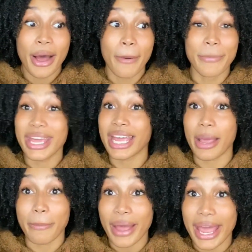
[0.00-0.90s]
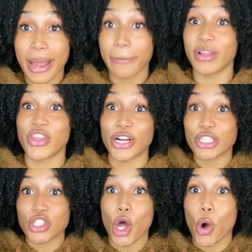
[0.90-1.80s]
being in pain, but
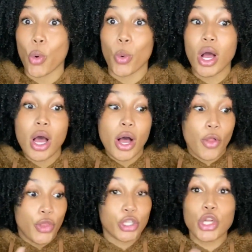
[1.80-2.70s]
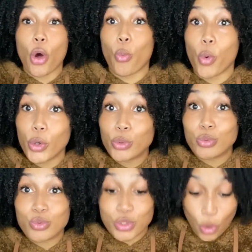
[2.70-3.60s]
there's no
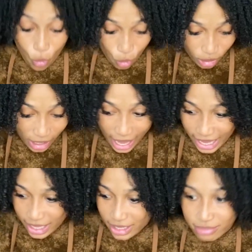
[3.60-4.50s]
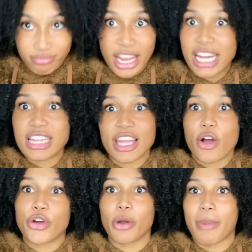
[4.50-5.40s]
wounds or like anything
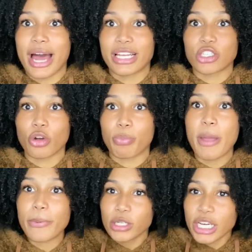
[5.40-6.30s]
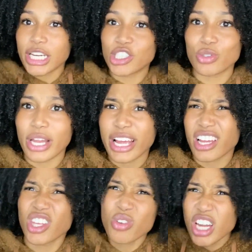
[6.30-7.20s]
on your body. So people looking at you like,
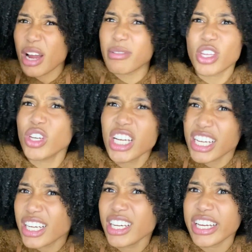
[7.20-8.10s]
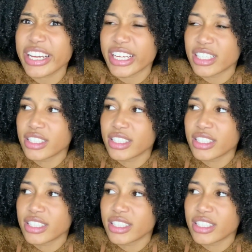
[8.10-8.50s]
you look good.